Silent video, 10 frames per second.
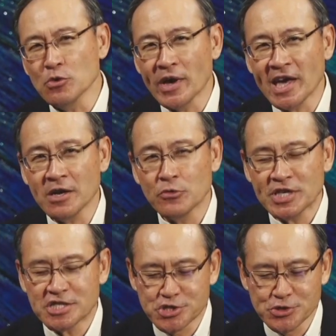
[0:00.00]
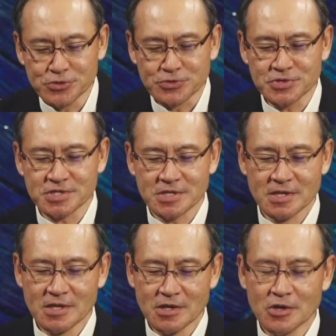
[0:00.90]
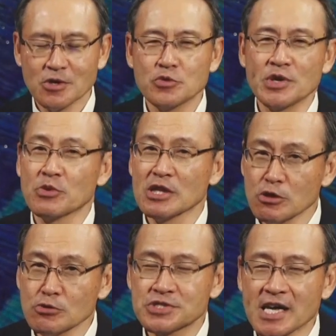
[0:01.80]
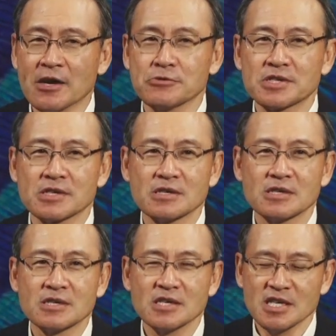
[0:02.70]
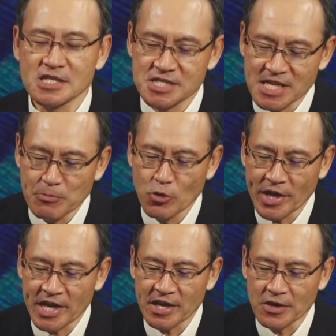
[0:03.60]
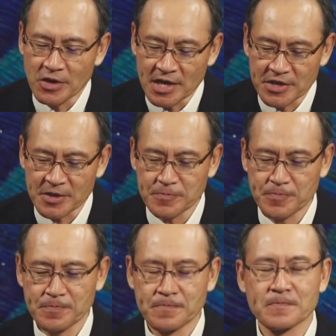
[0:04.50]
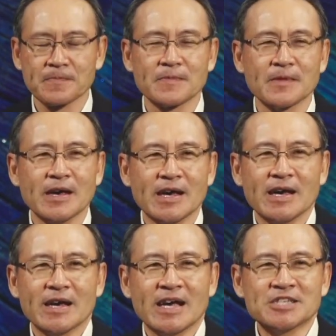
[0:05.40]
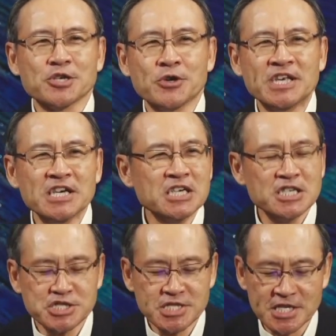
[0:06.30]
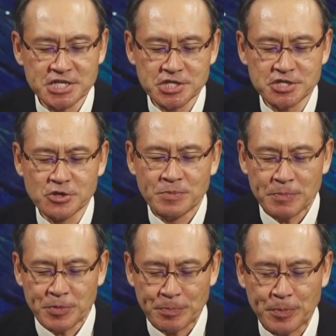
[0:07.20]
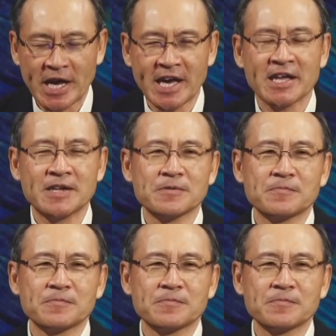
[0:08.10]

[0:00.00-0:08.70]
way we choose, we will lose out in some way or other. And so he urged us to be prepared